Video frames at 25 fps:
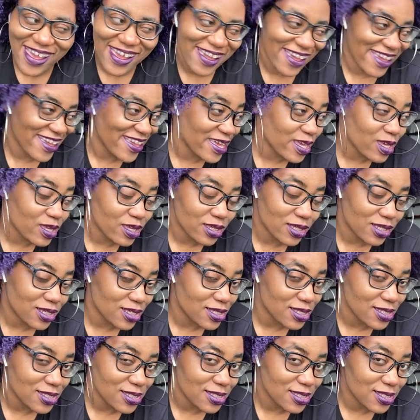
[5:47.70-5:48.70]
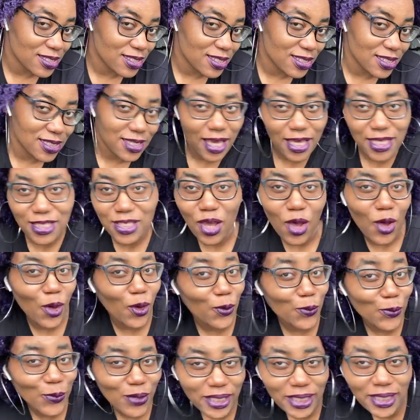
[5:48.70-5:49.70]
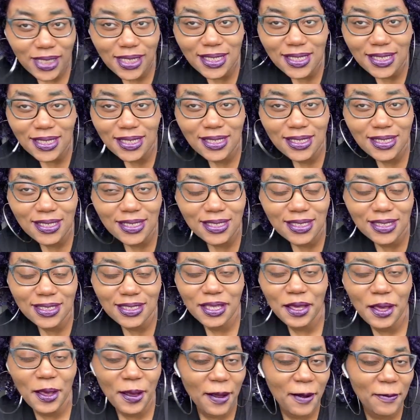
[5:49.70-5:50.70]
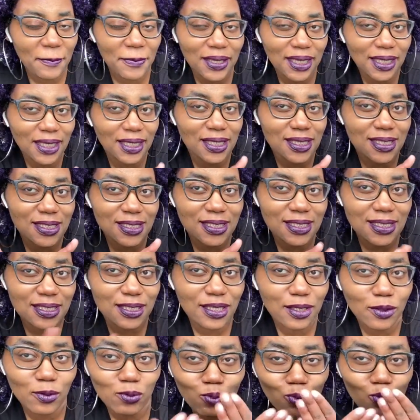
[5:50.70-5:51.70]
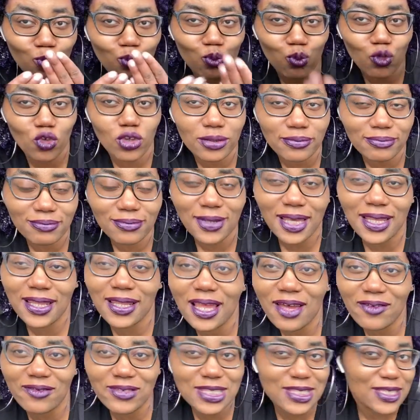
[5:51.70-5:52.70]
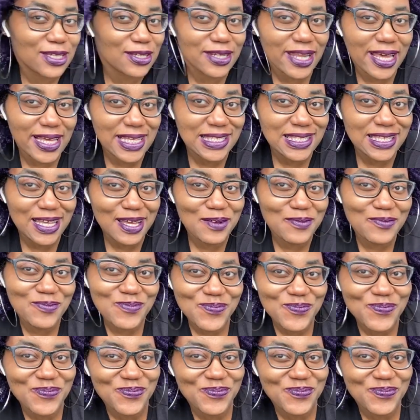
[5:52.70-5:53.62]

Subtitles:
And as always, peace and love until next time.